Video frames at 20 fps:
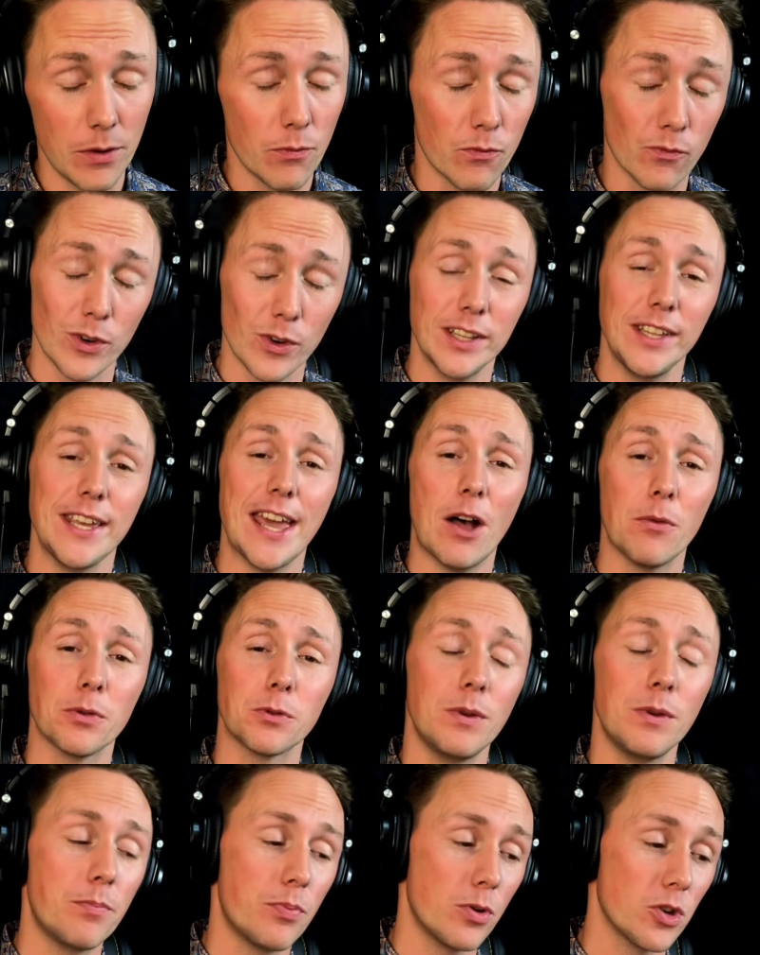It really
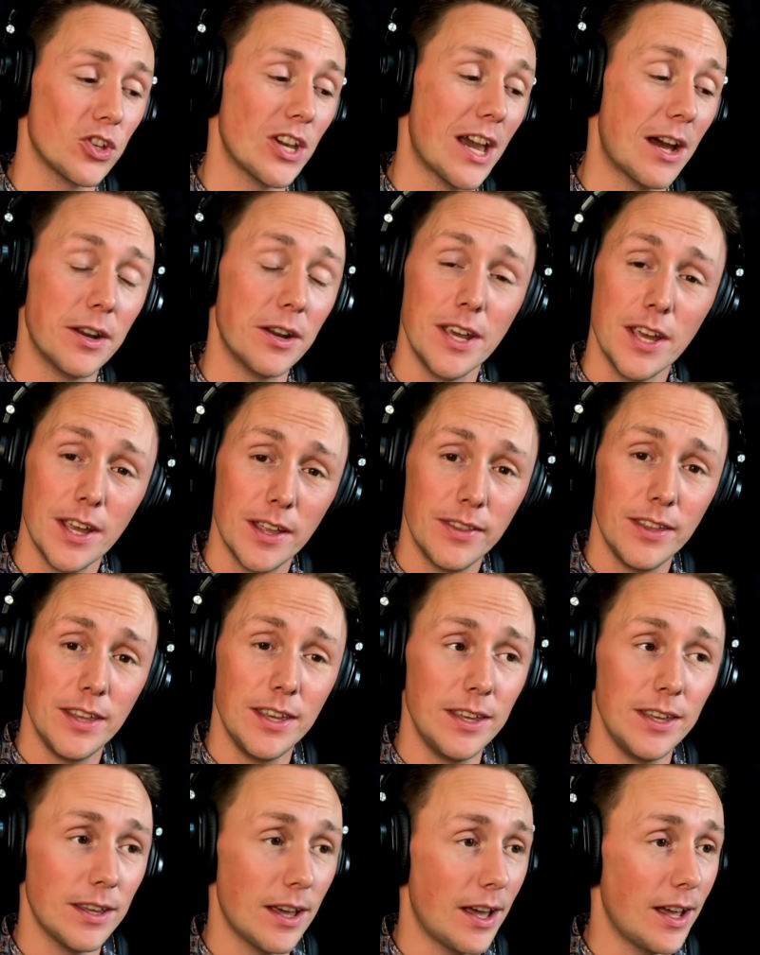helps me push out
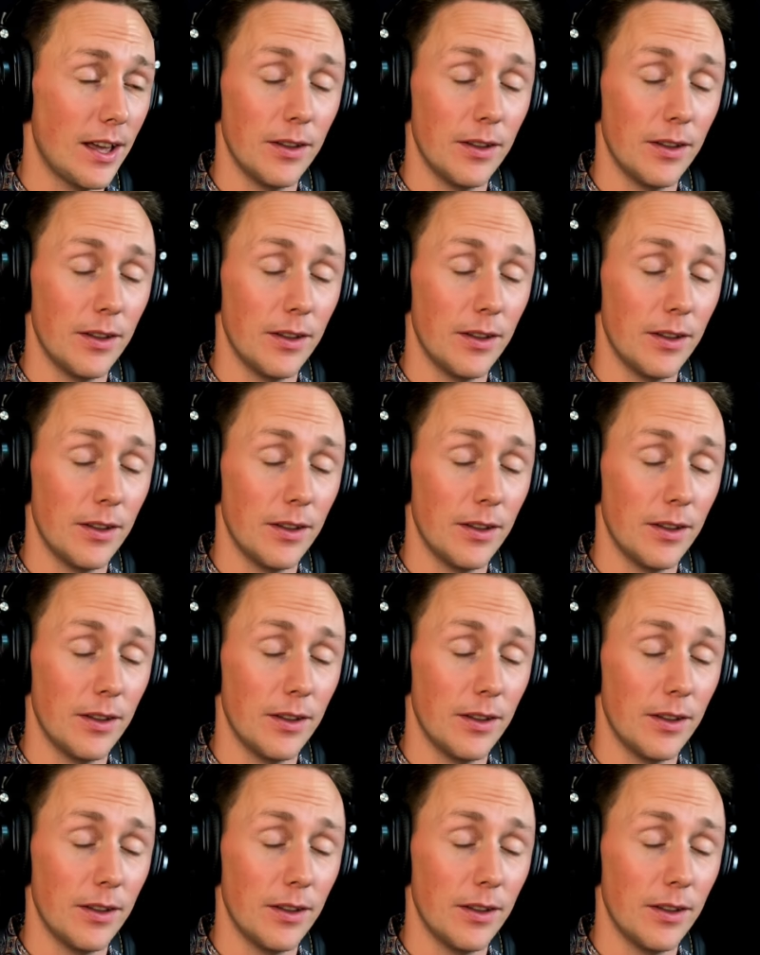the